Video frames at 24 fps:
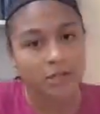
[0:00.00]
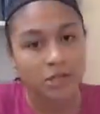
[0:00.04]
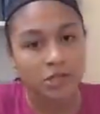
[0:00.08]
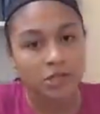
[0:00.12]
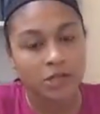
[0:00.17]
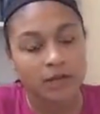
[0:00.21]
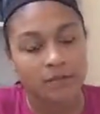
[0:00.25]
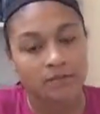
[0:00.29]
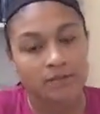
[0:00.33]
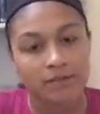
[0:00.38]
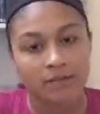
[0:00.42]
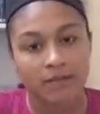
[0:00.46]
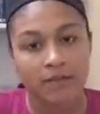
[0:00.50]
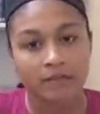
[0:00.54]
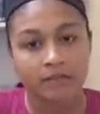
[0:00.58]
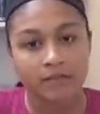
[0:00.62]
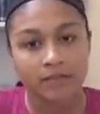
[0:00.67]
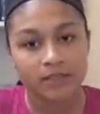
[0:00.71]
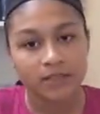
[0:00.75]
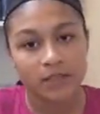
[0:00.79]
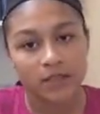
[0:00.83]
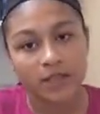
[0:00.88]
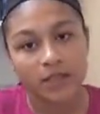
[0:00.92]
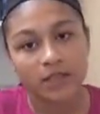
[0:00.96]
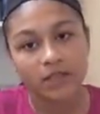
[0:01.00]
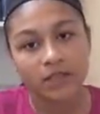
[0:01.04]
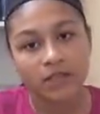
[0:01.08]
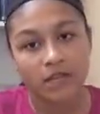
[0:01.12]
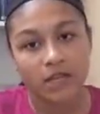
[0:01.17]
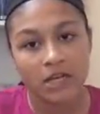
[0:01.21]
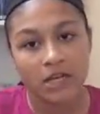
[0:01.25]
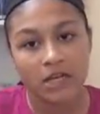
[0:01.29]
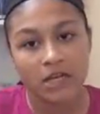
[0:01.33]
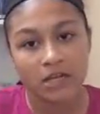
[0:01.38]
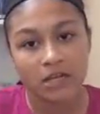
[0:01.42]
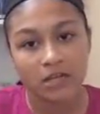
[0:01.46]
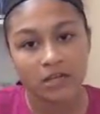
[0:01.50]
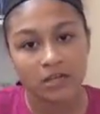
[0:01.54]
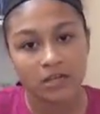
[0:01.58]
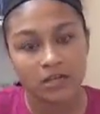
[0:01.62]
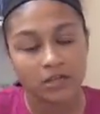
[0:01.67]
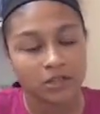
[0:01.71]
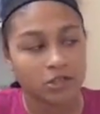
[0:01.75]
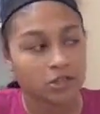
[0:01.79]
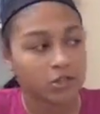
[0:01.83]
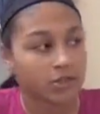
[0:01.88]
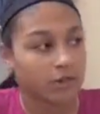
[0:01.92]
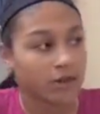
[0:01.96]
Chapter 17, he
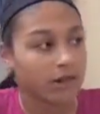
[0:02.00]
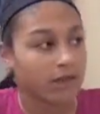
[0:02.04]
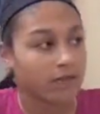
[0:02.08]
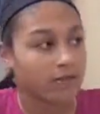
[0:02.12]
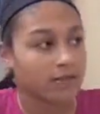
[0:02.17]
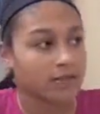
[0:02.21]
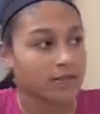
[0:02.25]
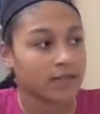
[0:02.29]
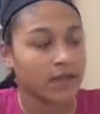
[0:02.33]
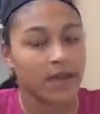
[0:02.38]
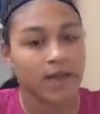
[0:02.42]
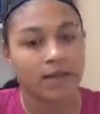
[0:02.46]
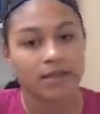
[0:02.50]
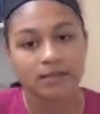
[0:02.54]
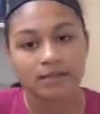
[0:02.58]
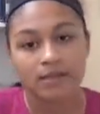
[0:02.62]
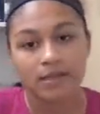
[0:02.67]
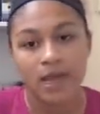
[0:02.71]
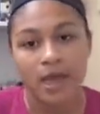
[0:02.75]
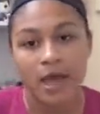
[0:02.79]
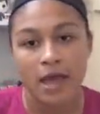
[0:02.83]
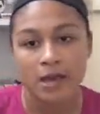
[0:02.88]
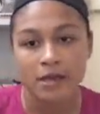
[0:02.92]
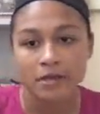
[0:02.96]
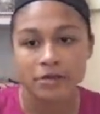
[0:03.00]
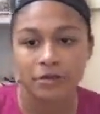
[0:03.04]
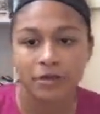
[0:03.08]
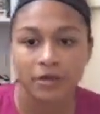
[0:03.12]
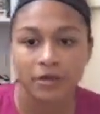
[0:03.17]
straight out says that